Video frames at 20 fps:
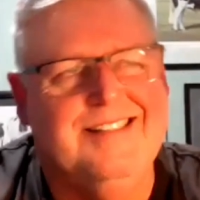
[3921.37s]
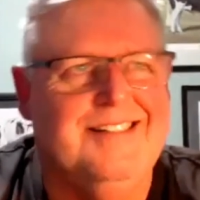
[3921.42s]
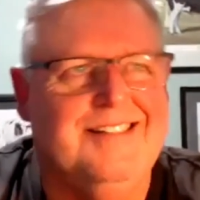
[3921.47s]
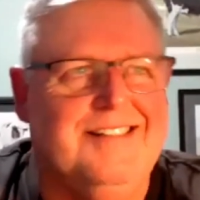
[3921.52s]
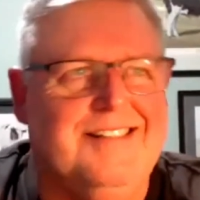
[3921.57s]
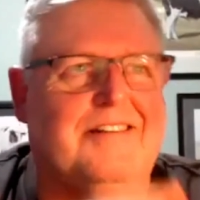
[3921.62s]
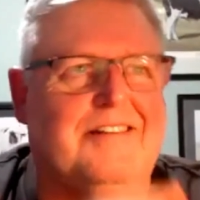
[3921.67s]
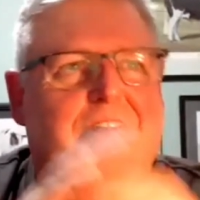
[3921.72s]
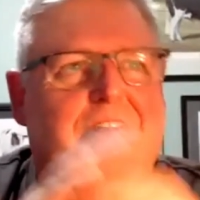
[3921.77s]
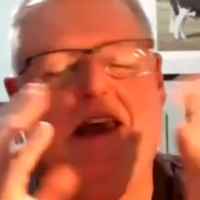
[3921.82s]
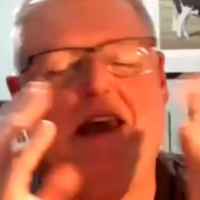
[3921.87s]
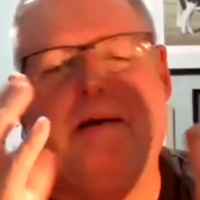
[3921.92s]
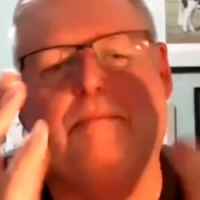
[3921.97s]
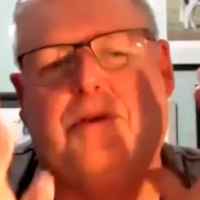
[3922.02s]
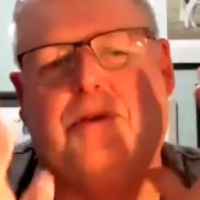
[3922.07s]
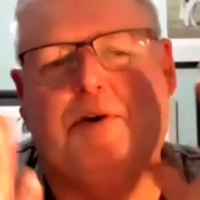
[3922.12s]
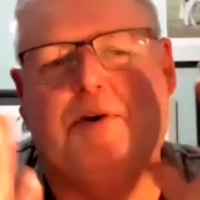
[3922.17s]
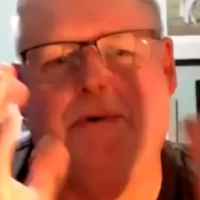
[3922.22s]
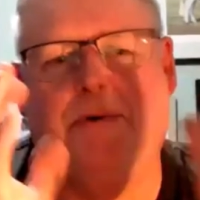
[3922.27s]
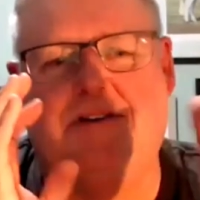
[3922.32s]
got a
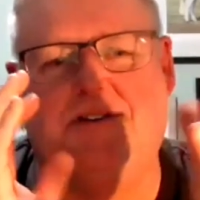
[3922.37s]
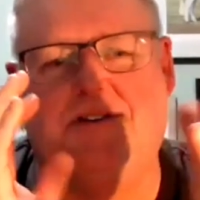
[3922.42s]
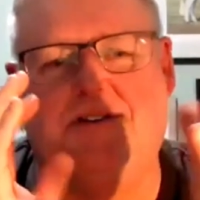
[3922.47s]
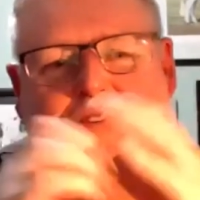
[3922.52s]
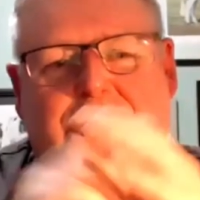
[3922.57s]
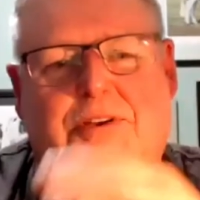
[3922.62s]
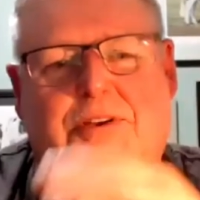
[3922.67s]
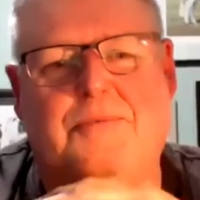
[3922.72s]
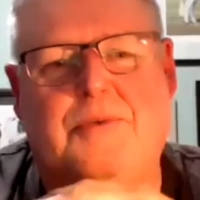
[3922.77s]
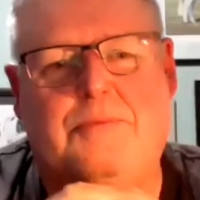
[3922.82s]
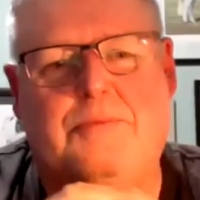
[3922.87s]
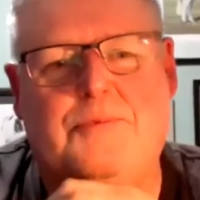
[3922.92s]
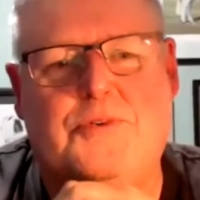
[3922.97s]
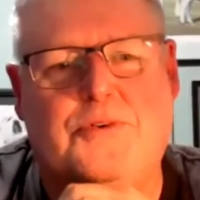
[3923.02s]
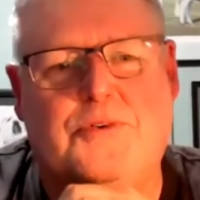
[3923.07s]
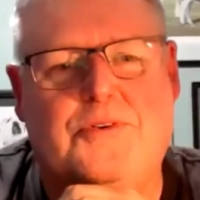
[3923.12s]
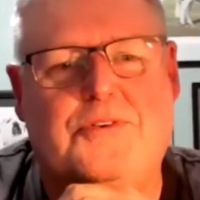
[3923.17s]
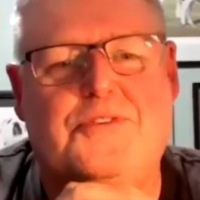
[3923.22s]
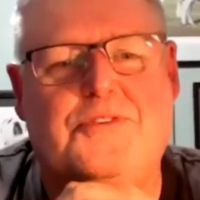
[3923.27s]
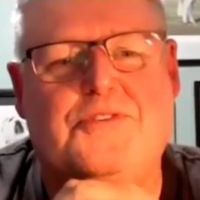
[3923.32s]
couple of questions. I'm
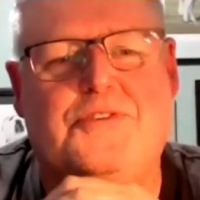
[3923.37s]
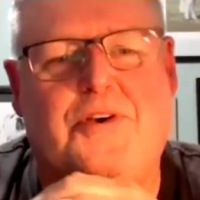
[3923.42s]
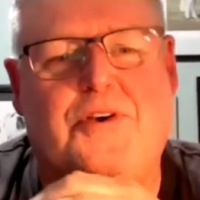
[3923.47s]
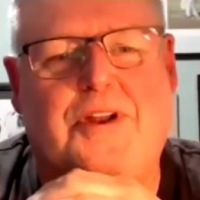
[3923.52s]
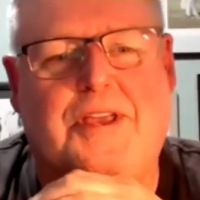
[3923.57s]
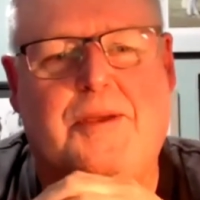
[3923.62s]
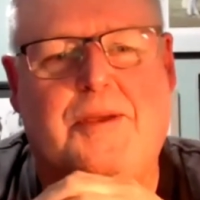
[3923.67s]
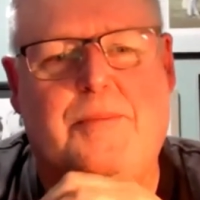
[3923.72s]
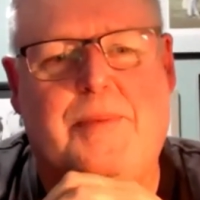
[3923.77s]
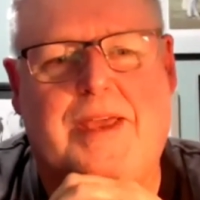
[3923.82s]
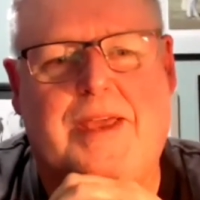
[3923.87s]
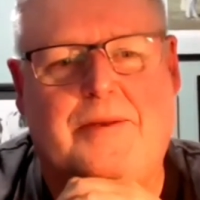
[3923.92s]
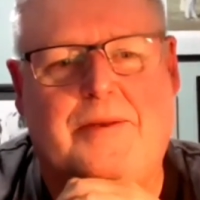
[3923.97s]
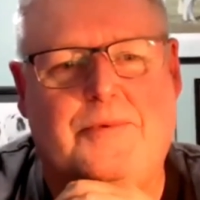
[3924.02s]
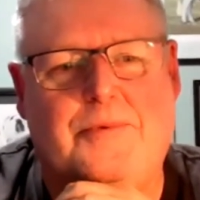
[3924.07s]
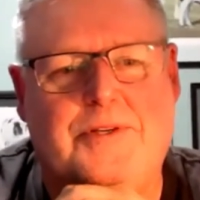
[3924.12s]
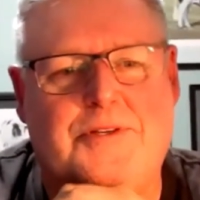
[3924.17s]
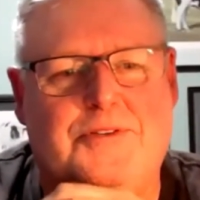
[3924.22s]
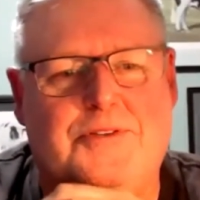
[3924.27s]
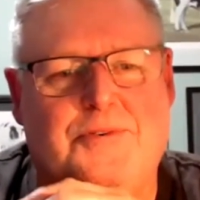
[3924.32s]
sort of deciding in my
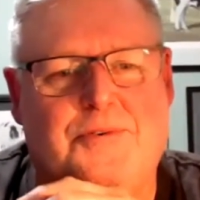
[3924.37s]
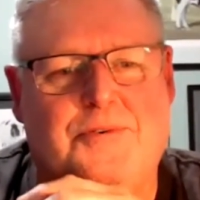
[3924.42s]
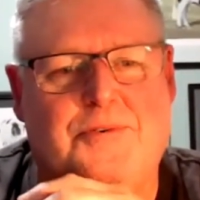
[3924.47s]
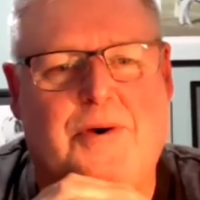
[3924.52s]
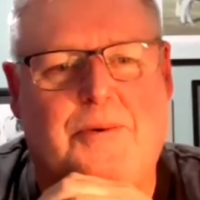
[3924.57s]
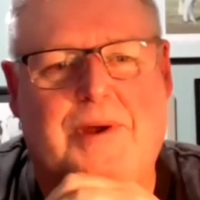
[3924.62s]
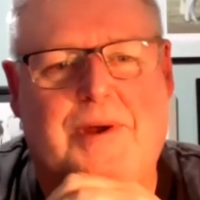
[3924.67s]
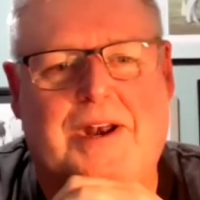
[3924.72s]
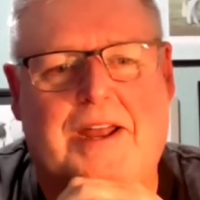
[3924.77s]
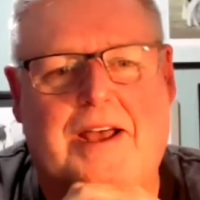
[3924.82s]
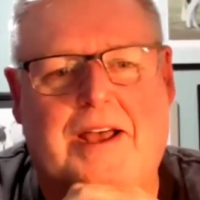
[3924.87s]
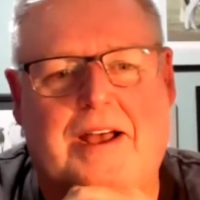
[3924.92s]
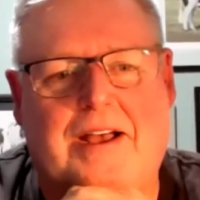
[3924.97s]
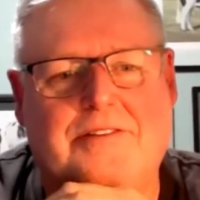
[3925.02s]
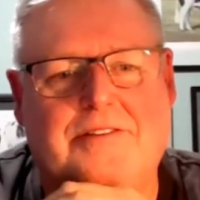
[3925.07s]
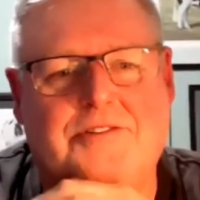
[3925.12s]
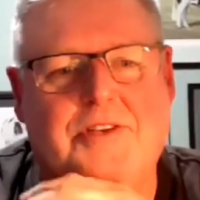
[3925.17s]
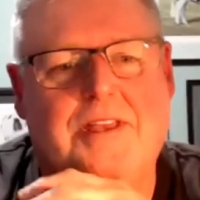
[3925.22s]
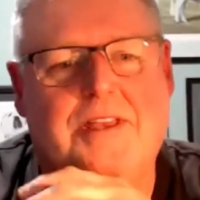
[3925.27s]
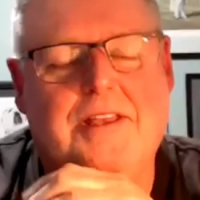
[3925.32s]
head which is the right one to
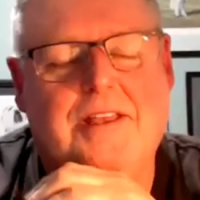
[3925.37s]
ask.